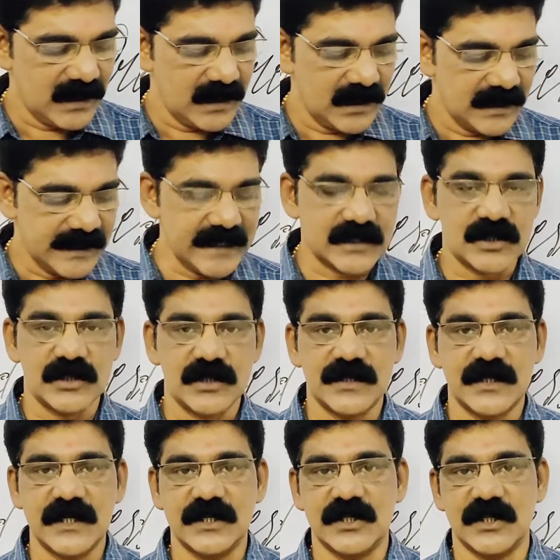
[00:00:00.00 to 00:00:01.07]
Dear
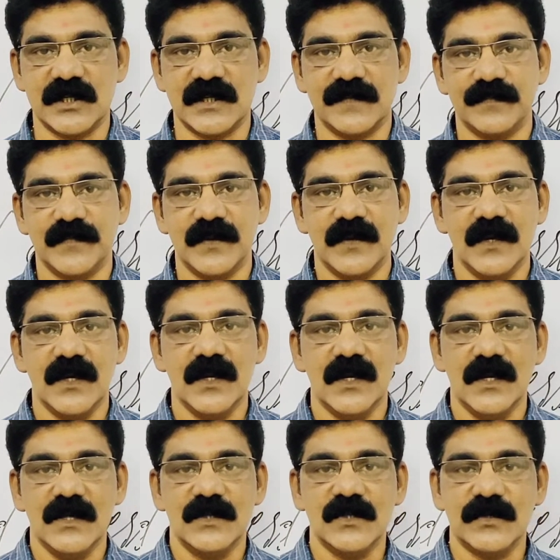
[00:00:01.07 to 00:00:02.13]
teacher.
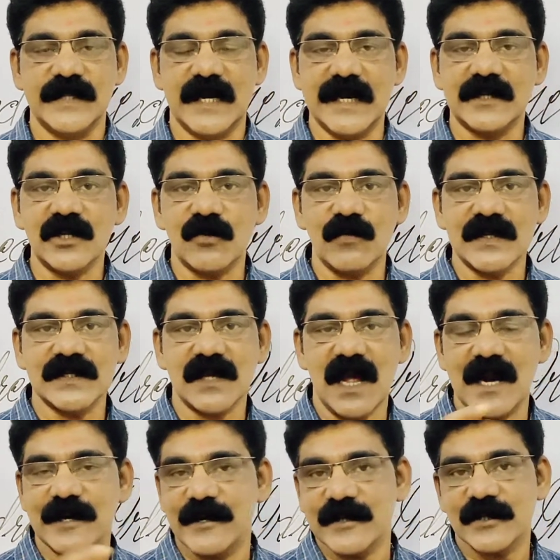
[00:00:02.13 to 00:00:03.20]
So the letter was
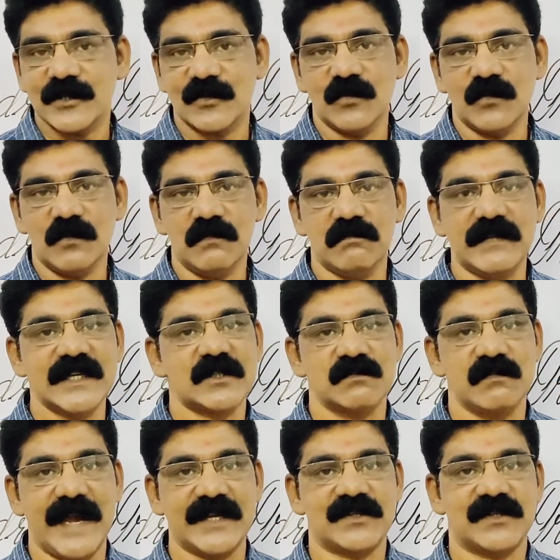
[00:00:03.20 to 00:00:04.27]
addressed to Miss
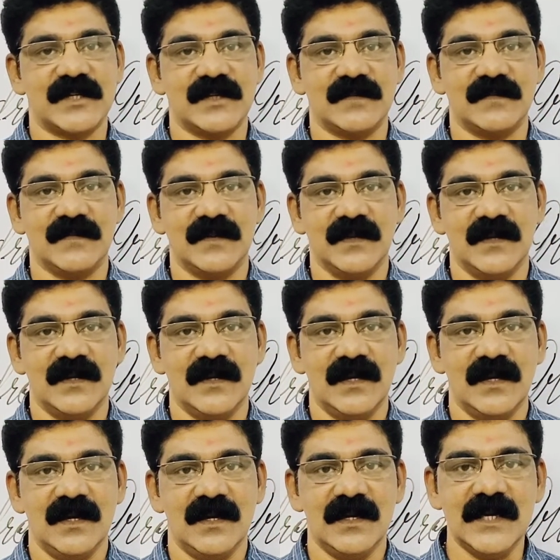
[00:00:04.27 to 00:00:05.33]
Mason.
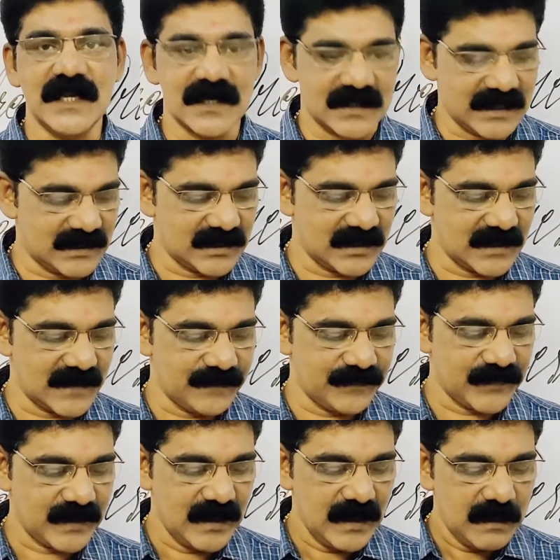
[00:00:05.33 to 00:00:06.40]
Dear teacher,
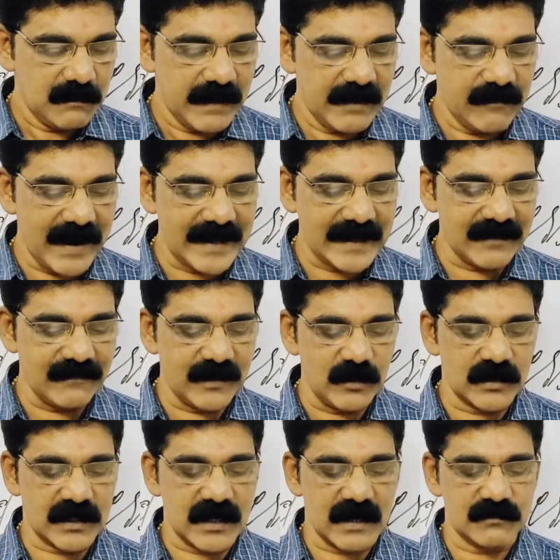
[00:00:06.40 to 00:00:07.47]
my Vanda will
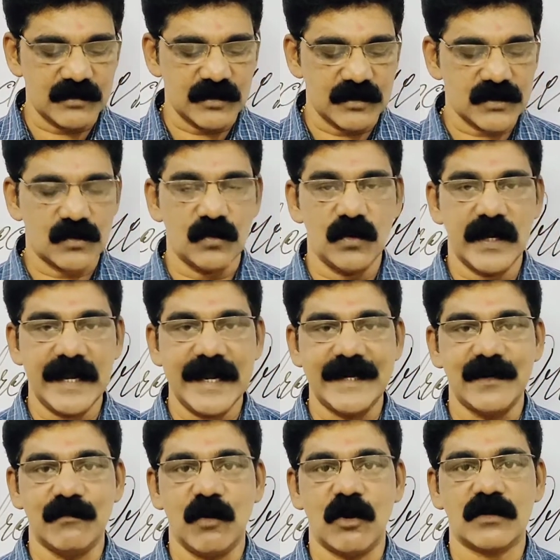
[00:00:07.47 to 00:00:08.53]
not come to your school
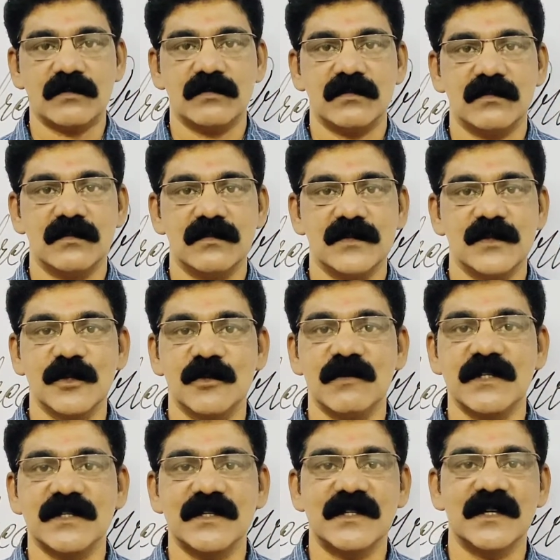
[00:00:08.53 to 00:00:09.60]
anymore. So it
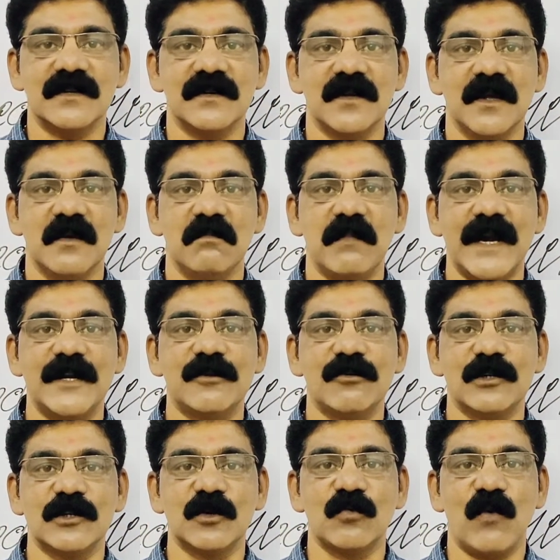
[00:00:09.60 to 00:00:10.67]
was written, my
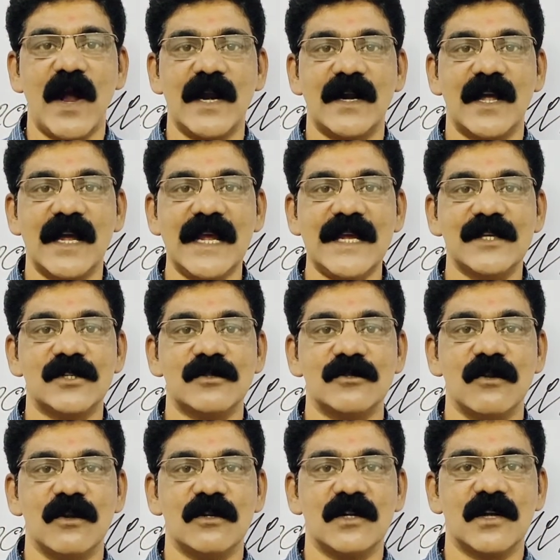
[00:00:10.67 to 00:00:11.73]
daughter Vanda is
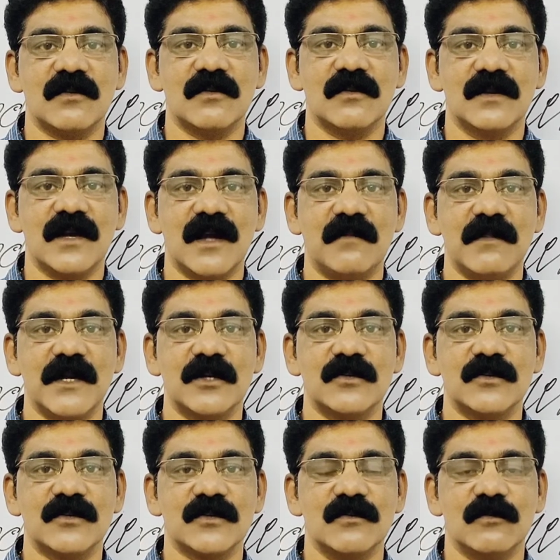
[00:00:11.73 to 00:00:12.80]
not coming
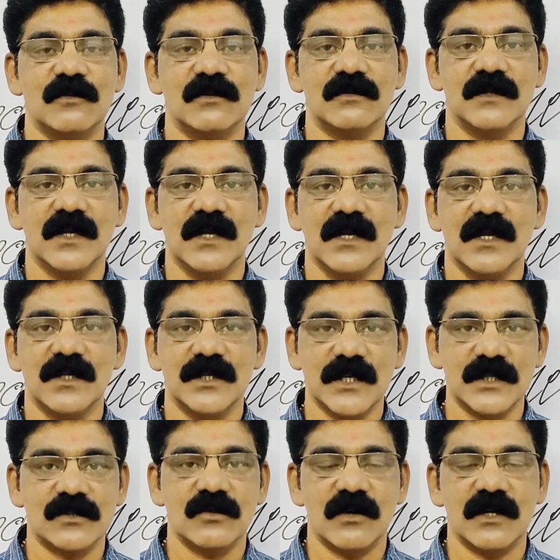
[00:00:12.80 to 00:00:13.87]
to school. She
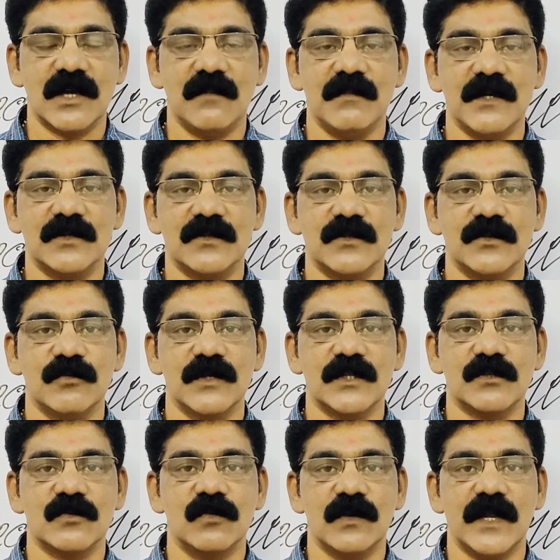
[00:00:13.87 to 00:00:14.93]
is not coming to your
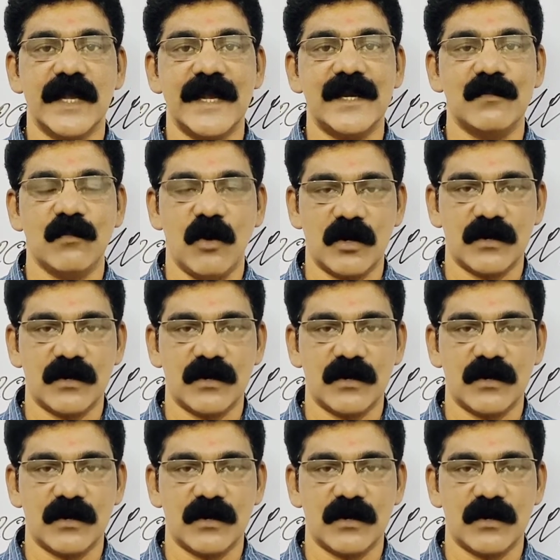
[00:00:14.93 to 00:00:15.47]
school anymore.